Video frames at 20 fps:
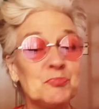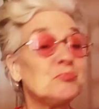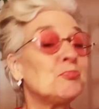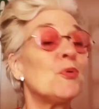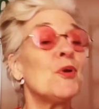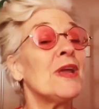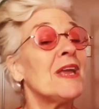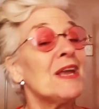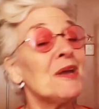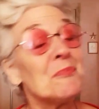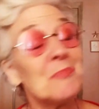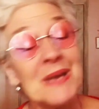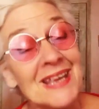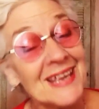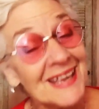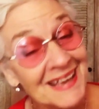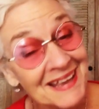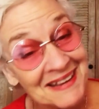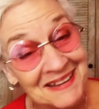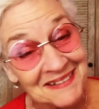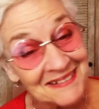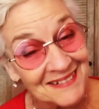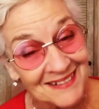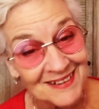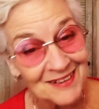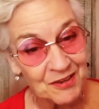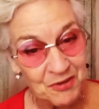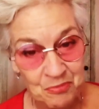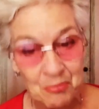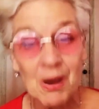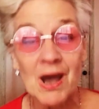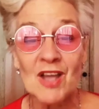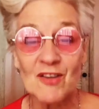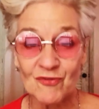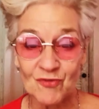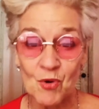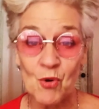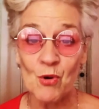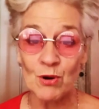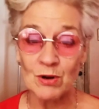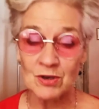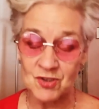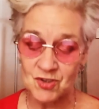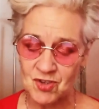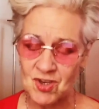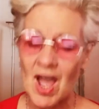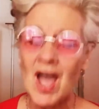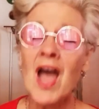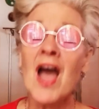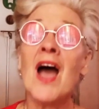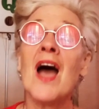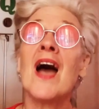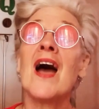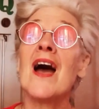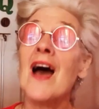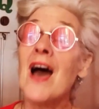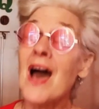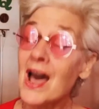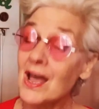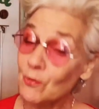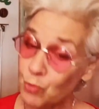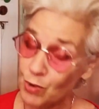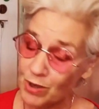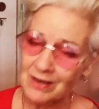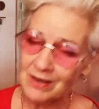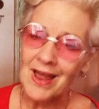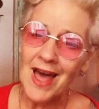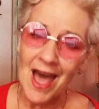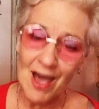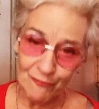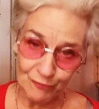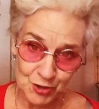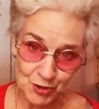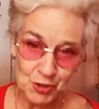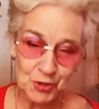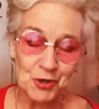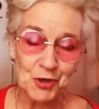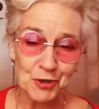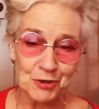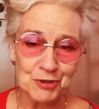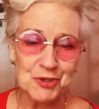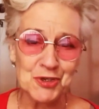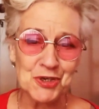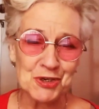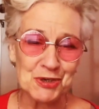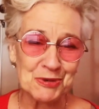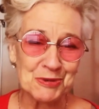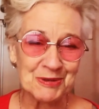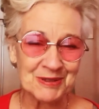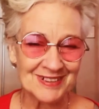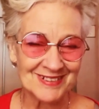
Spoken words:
bring me in by force, I will have to hurt you."